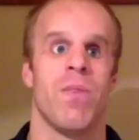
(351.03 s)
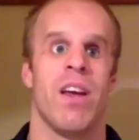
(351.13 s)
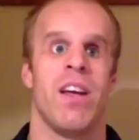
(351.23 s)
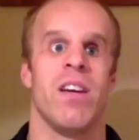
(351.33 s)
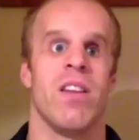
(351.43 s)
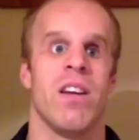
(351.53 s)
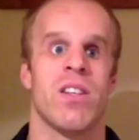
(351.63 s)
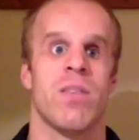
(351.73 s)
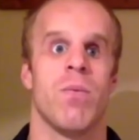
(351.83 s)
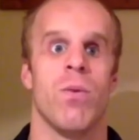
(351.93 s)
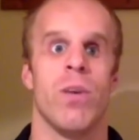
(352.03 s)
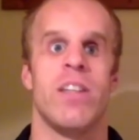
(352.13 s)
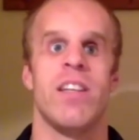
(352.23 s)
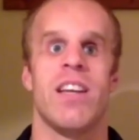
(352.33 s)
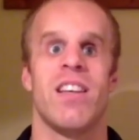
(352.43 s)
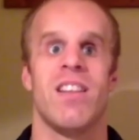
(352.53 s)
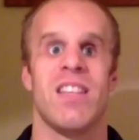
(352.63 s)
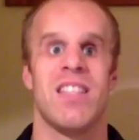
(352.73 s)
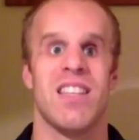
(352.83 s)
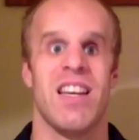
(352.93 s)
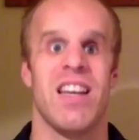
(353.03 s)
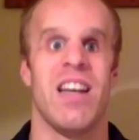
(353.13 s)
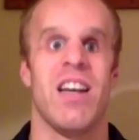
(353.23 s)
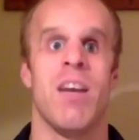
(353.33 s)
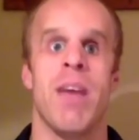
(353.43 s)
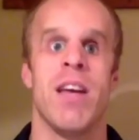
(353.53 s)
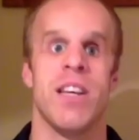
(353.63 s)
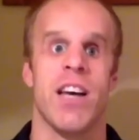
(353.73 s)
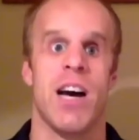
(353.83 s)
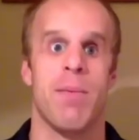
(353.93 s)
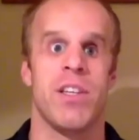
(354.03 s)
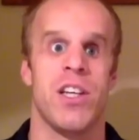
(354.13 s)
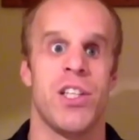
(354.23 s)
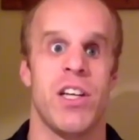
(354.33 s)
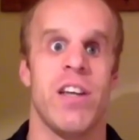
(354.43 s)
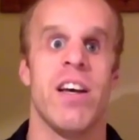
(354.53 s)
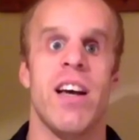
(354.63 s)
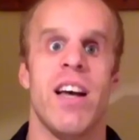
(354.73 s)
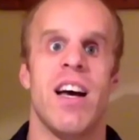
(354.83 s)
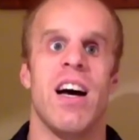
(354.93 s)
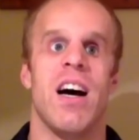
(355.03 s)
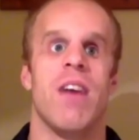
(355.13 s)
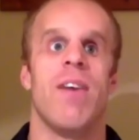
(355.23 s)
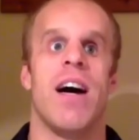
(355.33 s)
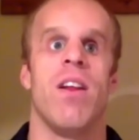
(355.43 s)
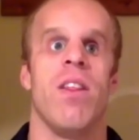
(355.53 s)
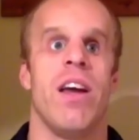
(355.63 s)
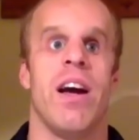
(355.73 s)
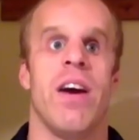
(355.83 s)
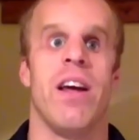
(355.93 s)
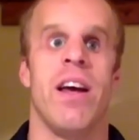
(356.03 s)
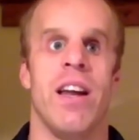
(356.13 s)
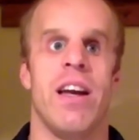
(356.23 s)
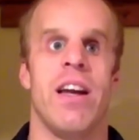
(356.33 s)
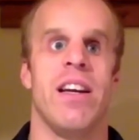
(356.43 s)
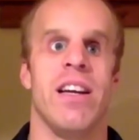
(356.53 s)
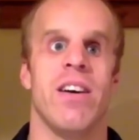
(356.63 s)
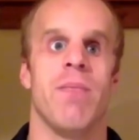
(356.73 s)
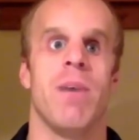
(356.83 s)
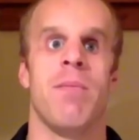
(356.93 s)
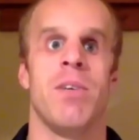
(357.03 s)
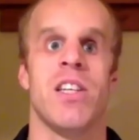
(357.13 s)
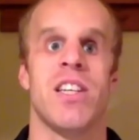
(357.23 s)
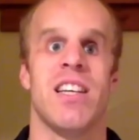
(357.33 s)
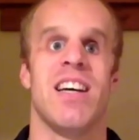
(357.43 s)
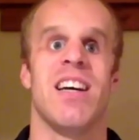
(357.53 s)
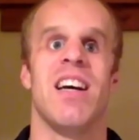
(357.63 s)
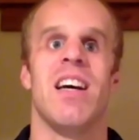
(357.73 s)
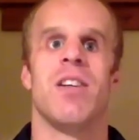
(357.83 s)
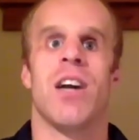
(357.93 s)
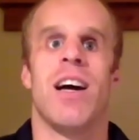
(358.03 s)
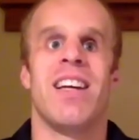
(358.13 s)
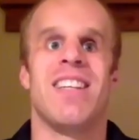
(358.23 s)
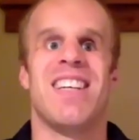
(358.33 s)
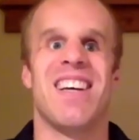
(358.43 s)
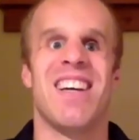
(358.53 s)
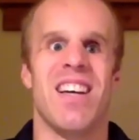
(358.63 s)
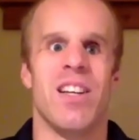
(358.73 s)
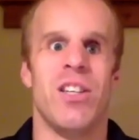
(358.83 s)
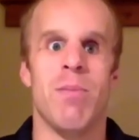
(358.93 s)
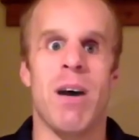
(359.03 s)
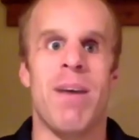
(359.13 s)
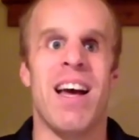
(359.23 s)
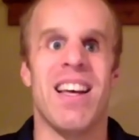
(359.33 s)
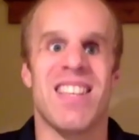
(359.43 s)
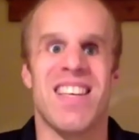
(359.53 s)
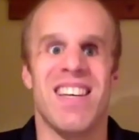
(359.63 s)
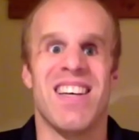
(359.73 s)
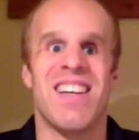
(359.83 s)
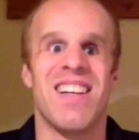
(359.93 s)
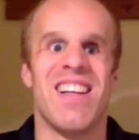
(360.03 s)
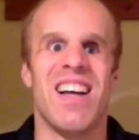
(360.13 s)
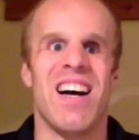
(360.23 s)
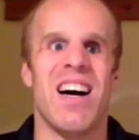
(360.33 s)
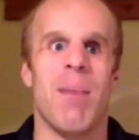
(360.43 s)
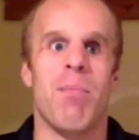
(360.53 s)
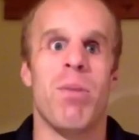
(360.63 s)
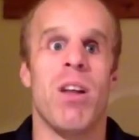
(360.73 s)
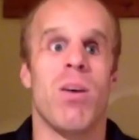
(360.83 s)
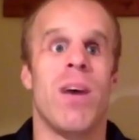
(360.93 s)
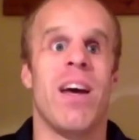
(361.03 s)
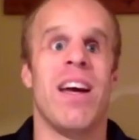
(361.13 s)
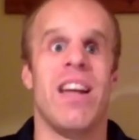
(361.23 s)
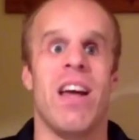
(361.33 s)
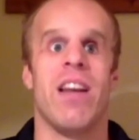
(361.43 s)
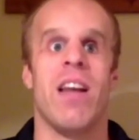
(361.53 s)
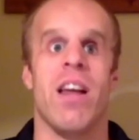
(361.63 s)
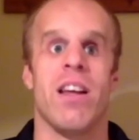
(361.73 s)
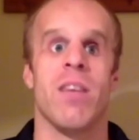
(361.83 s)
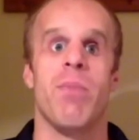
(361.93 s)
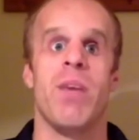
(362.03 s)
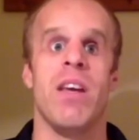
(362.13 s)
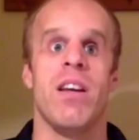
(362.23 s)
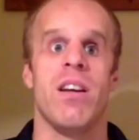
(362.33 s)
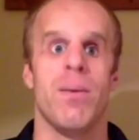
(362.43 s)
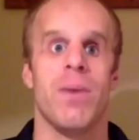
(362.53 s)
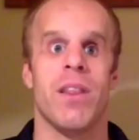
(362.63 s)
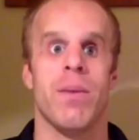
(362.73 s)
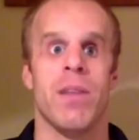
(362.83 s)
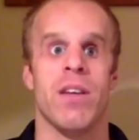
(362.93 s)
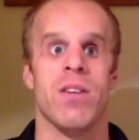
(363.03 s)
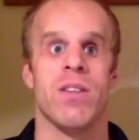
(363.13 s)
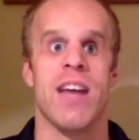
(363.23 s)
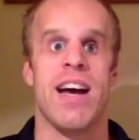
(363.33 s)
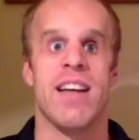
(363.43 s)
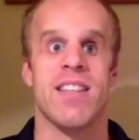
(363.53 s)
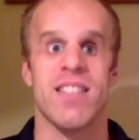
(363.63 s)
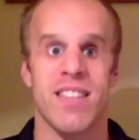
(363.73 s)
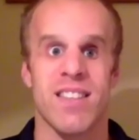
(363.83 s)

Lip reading: there's some ridiculously amazing competition out there, and I'm just trying to do my best to plug away and compete with those guys.